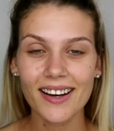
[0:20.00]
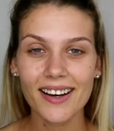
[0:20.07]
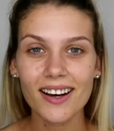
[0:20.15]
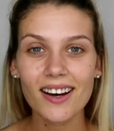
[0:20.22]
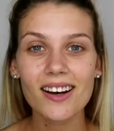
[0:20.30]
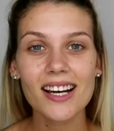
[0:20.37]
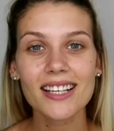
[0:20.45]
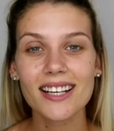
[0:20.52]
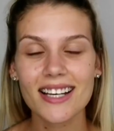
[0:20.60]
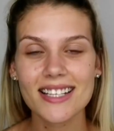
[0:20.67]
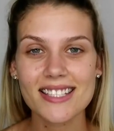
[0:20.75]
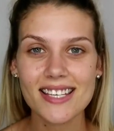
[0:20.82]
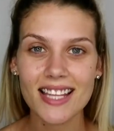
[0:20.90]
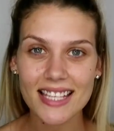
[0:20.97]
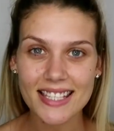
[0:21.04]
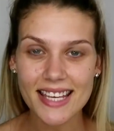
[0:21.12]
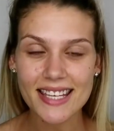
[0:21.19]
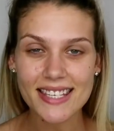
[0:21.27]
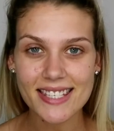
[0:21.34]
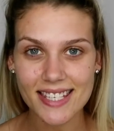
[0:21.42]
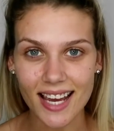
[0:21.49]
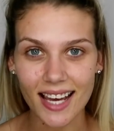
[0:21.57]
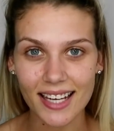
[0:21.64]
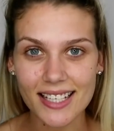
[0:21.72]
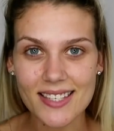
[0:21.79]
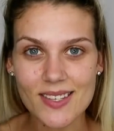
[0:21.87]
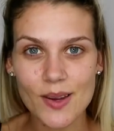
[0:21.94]
Alright guys, so let's get
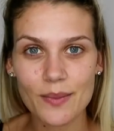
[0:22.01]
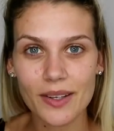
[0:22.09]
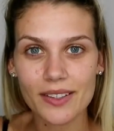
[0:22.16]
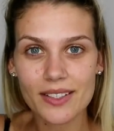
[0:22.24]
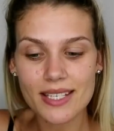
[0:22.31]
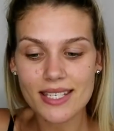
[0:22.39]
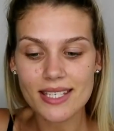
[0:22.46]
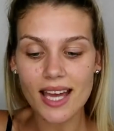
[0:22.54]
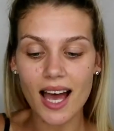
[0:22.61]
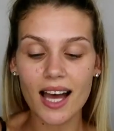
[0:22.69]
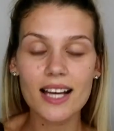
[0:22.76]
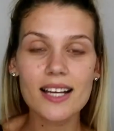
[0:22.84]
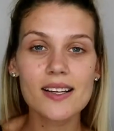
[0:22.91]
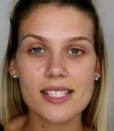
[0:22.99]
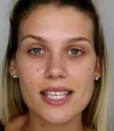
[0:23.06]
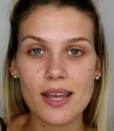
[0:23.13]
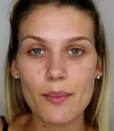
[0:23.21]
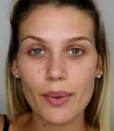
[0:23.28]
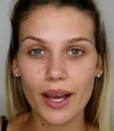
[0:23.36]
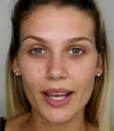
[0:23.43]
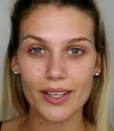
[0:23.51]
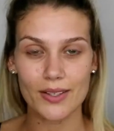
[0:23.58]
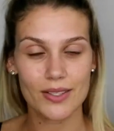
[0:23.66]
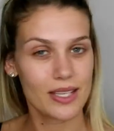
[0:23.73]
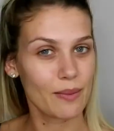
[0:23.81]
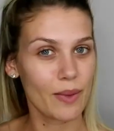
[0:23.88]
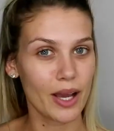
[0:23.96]
started. So I'm going to start by
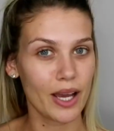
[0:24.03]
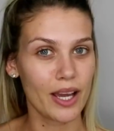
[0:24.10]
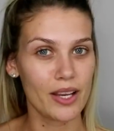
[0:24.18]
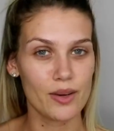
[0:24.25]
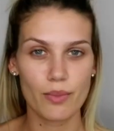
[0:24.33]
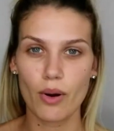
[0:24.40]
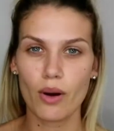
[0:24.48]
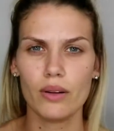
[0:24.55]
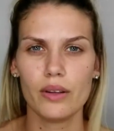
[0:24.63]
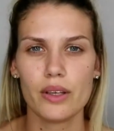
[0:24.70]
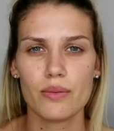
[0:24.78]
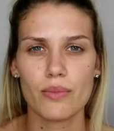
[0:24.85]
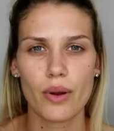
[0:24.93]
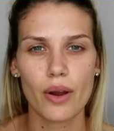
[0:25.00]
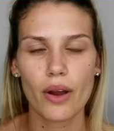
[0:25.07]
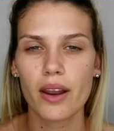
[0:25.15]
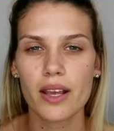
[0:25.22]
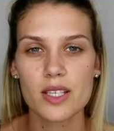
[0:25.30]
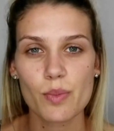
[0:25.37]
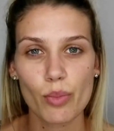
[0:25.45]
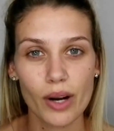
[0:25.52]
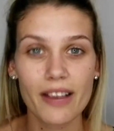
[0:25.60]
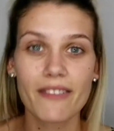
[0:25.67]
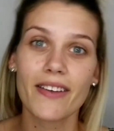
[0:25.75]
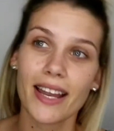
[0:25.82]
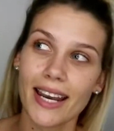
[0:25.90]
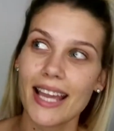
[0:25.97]
using my Napoleon Purtis
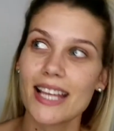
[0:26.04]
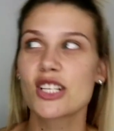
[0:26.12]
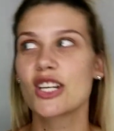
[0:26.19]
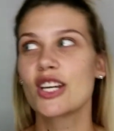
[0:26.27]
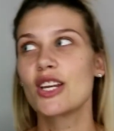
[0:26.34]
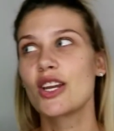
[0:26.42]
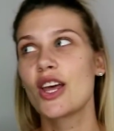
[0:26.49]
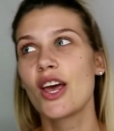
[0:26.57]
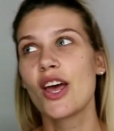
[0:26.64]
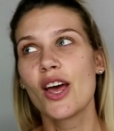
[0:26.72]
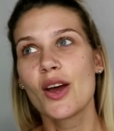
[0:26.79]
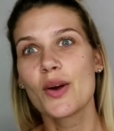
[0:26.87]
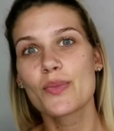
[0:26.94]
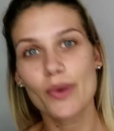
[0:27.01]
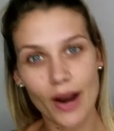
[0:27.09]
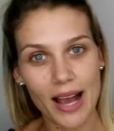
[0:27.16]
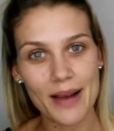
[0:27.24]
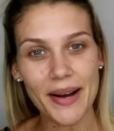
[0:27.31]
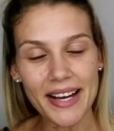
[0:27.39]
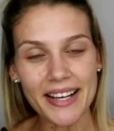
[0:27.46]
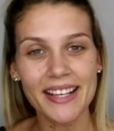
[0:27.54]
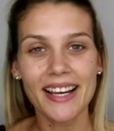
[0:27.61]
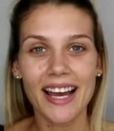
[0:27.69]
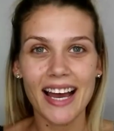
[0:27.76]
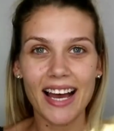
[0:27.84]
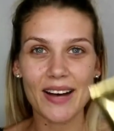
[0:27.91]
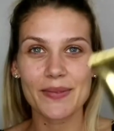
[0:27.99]
Pre-Foundation Primer,
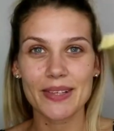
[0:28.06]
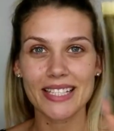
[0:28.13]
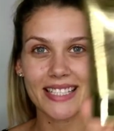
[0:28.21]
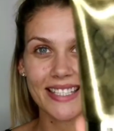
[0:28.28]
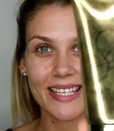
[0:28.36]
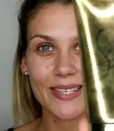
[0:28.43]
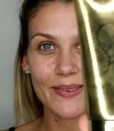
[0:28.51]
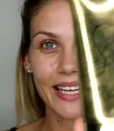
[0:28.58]
which is this one